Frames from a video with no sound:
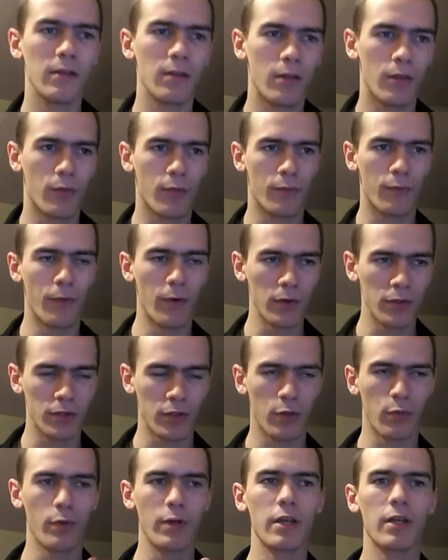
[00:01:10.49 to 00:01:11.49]

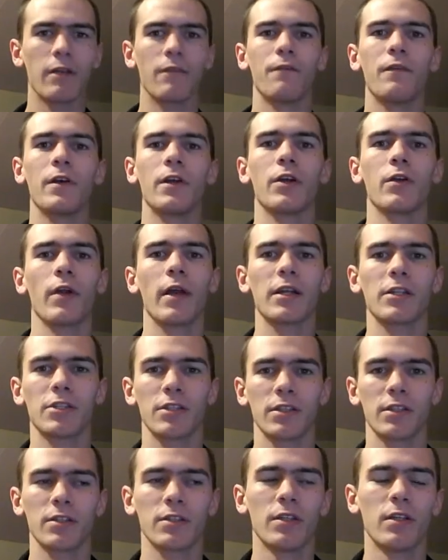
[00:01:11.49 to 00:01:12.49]
first 3
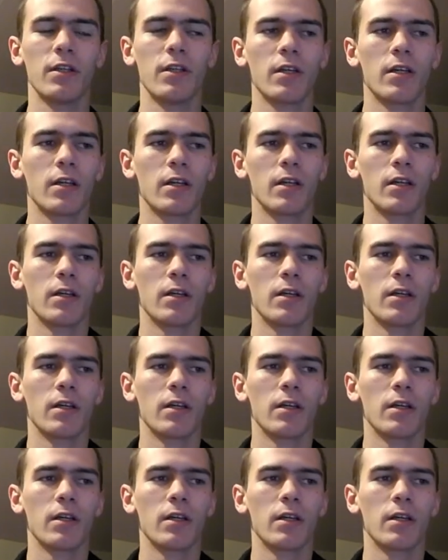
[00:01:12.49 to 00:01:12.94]
configurations.